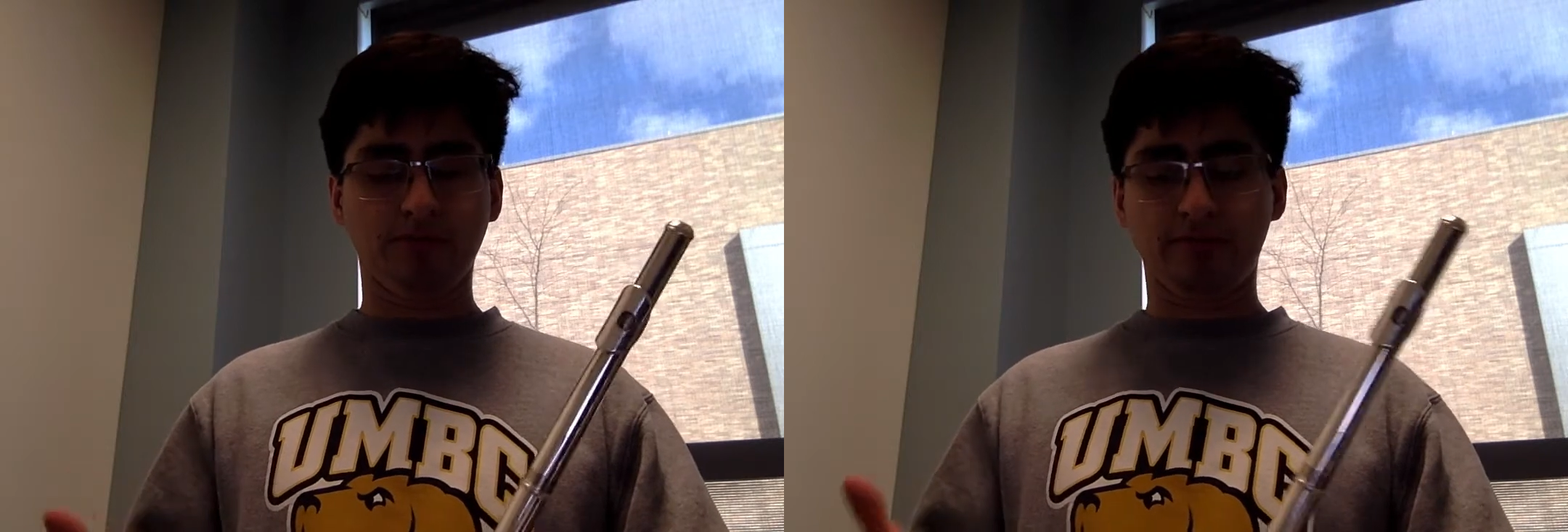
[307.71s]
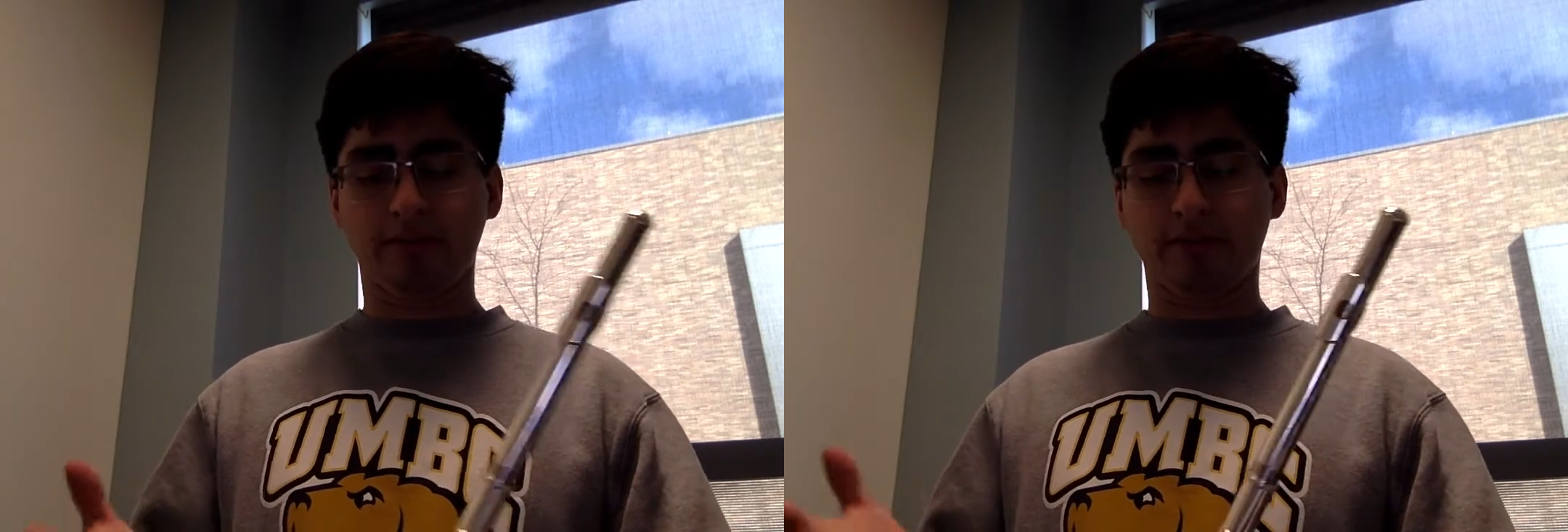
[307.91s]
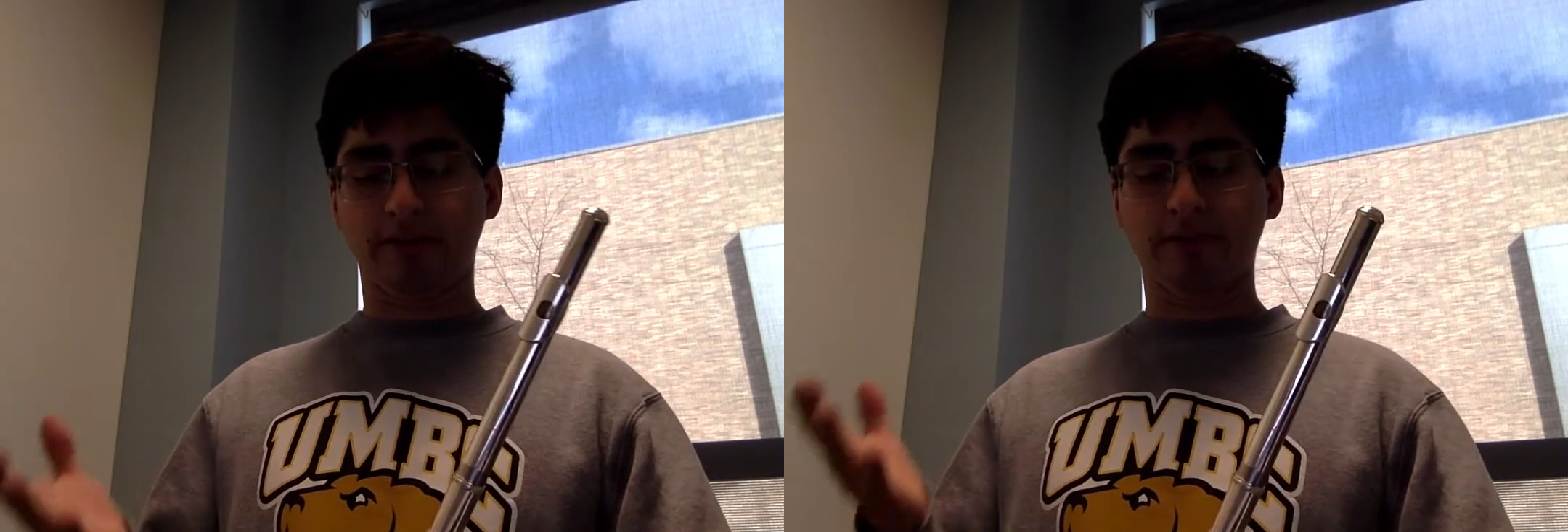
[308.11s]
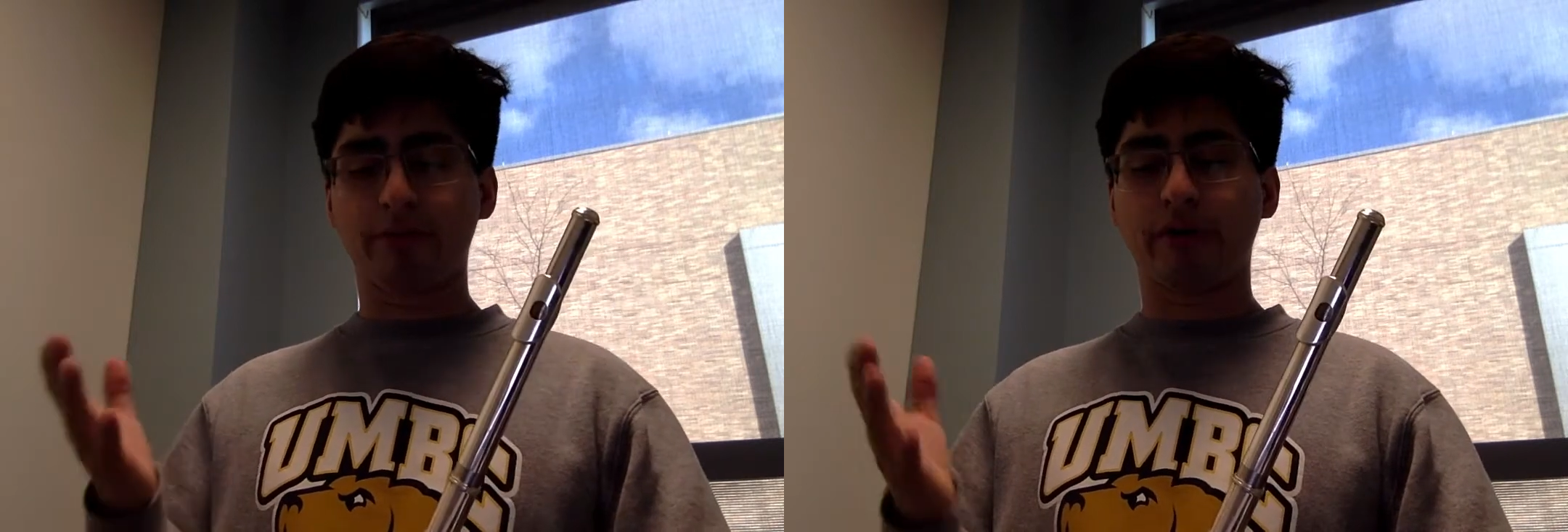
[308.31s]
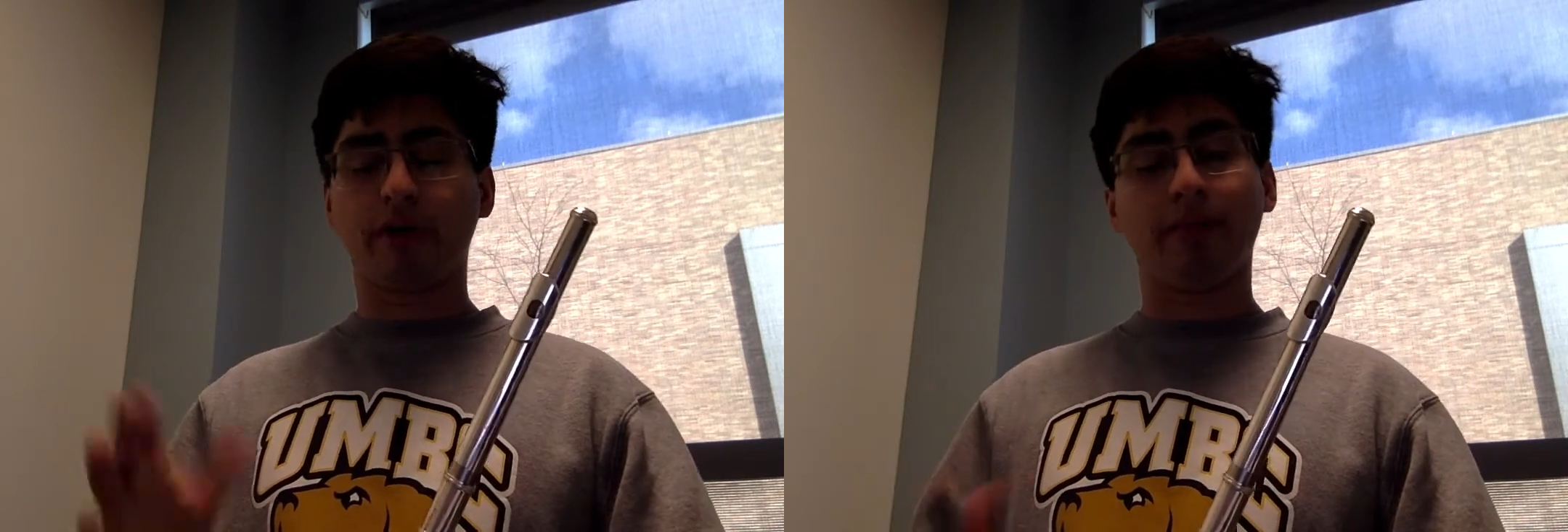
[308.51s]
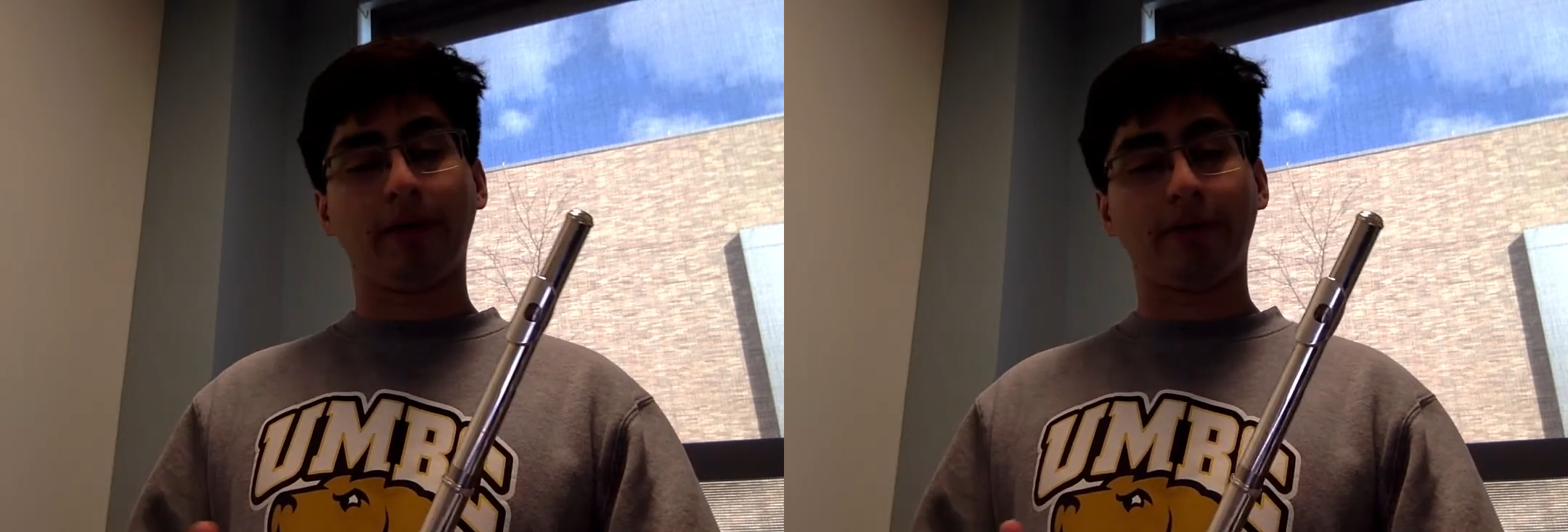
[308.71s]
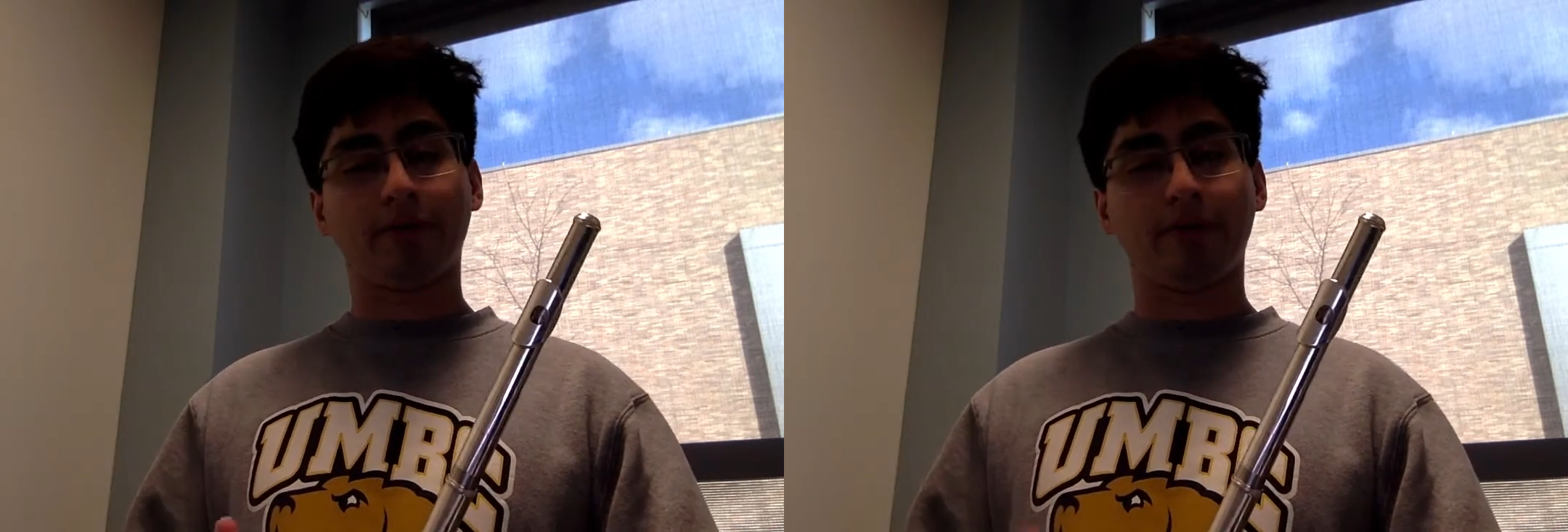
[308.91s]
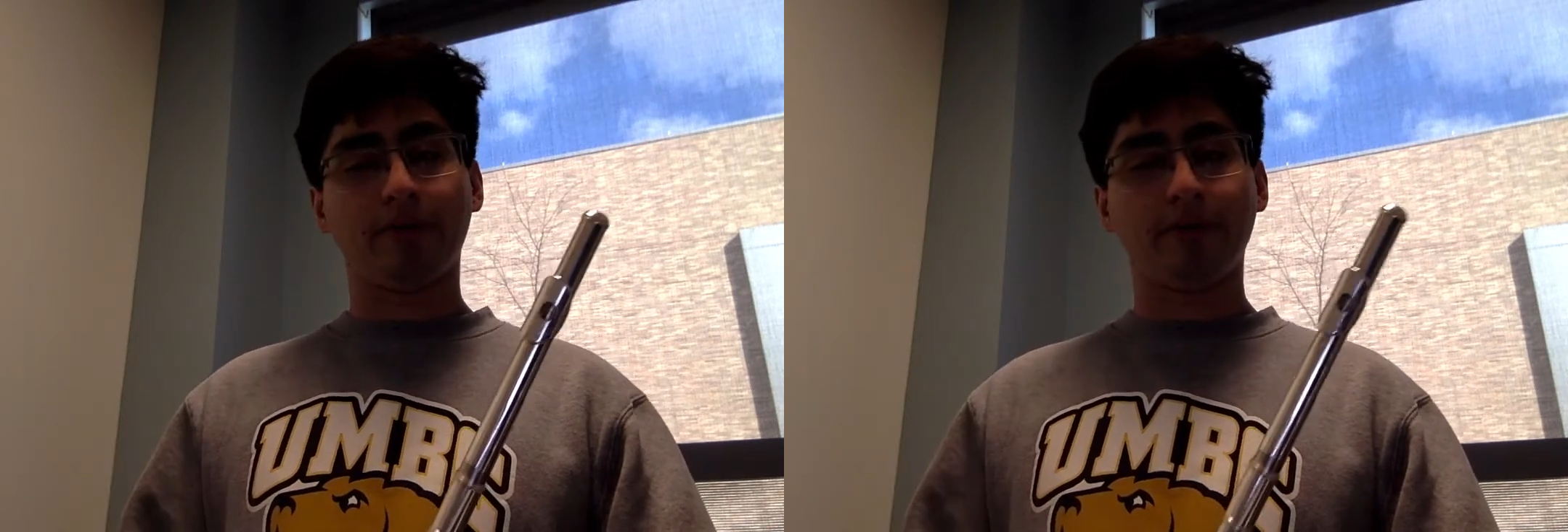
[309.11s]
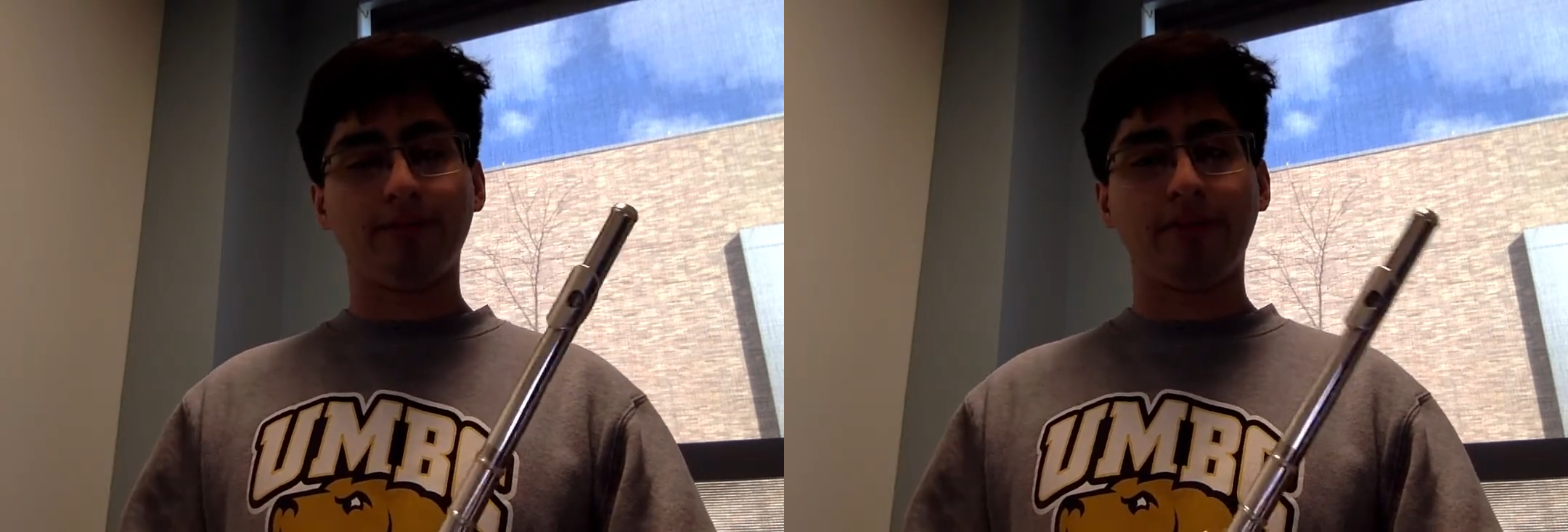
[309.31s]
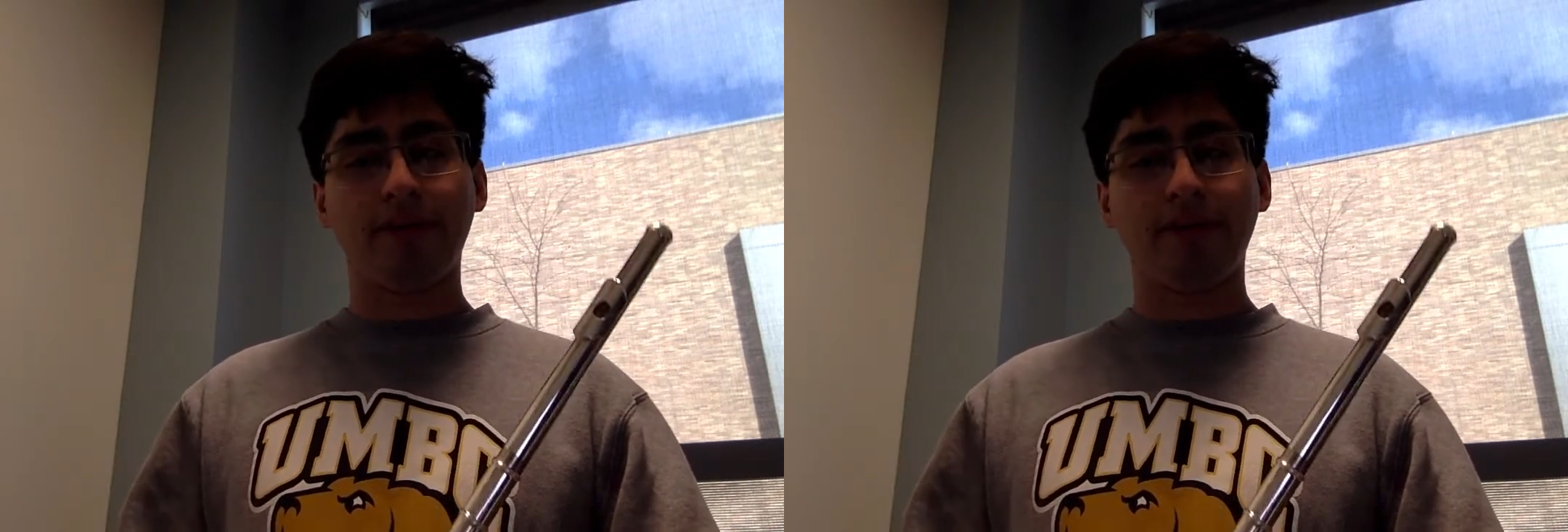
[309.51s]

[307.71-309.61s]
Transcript: simply put on a metronome,